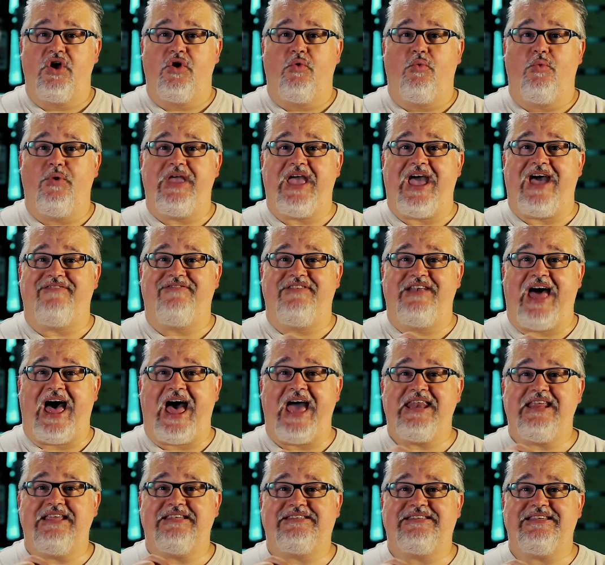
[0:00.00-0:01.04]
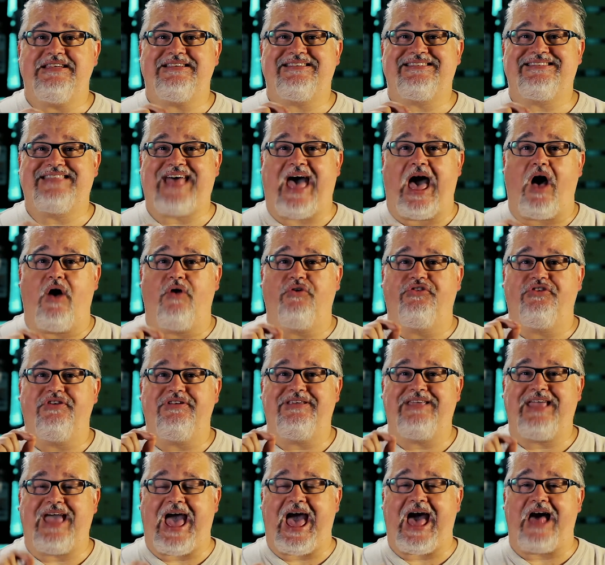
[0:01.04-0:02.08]
we have 96,000
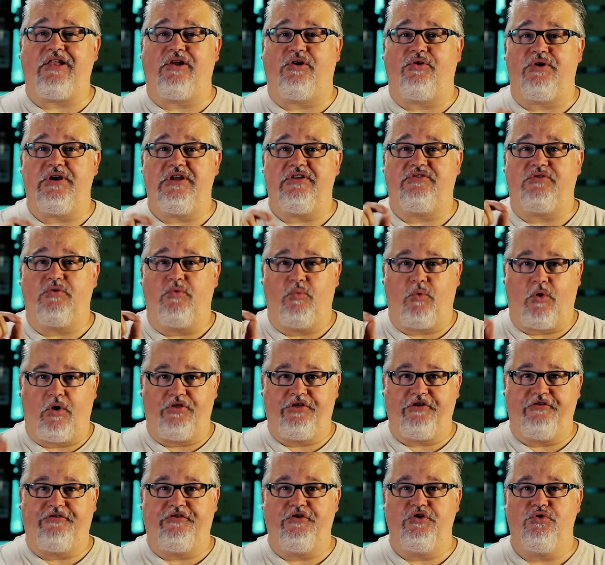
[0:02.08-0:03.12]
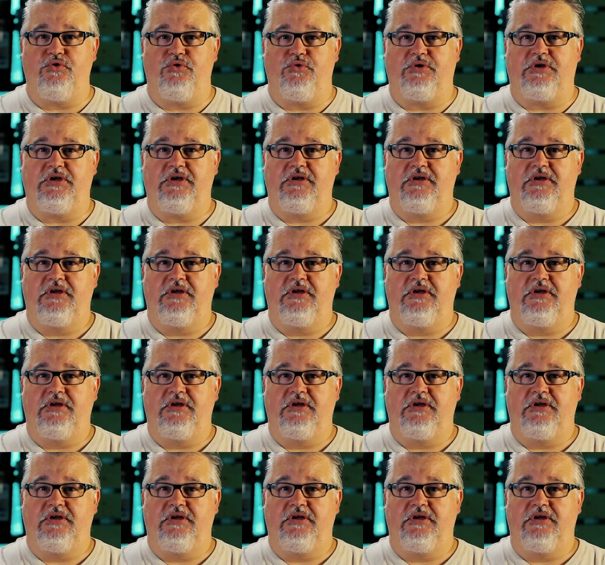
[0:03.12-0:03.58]
calories worth of food.